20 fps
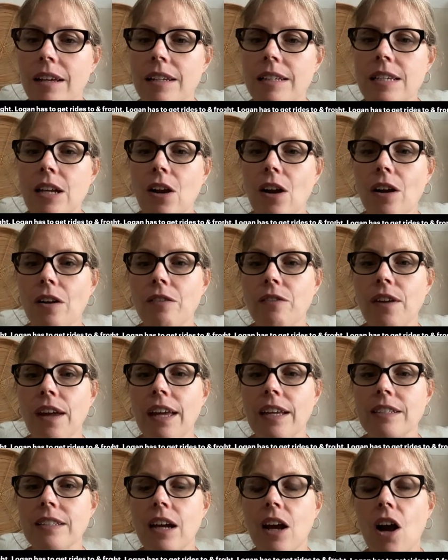See, our
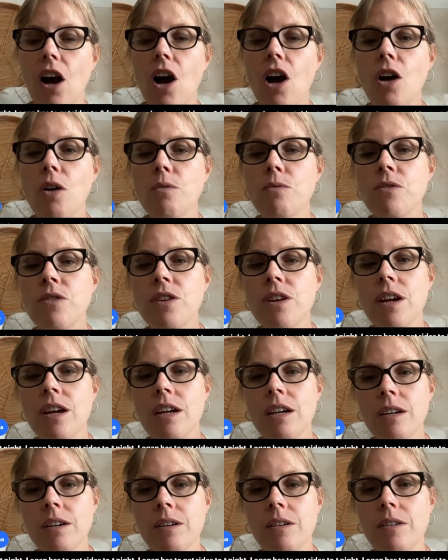van, oh
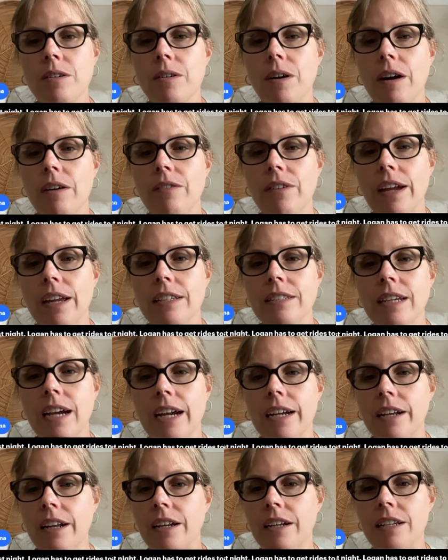no, our van
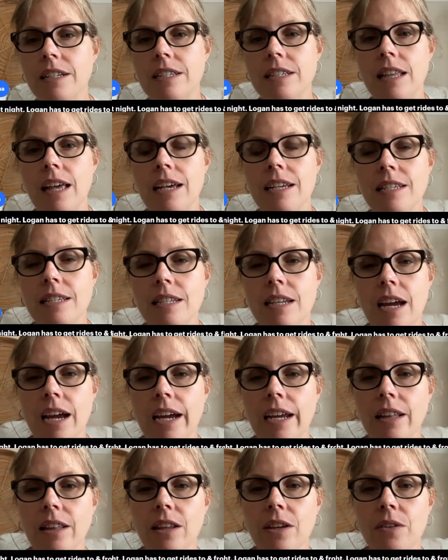died on us last
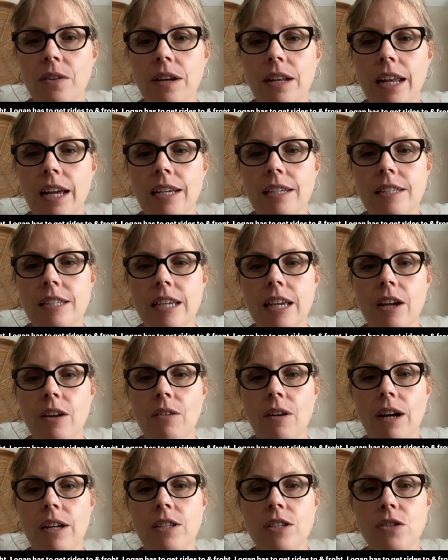night. Logan has to get
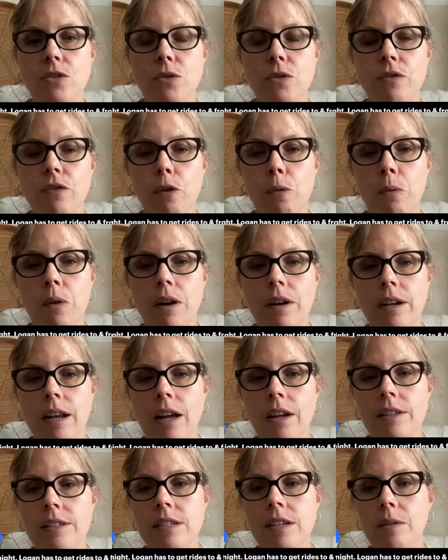rides to and from work
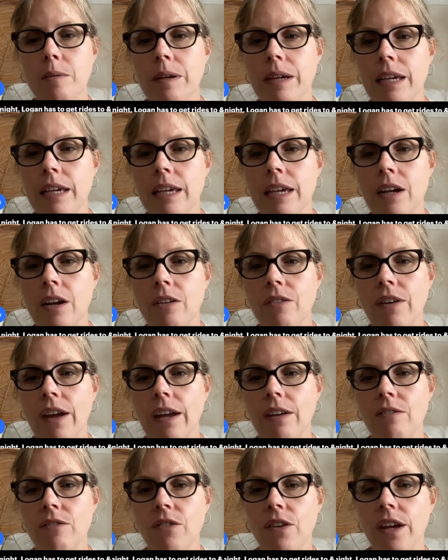now until we can get our
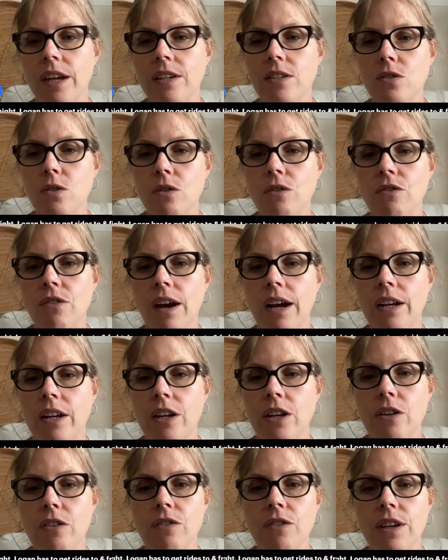van fixed or find a
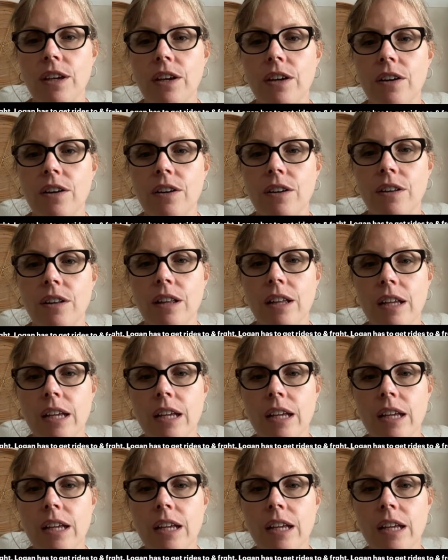new vehicle.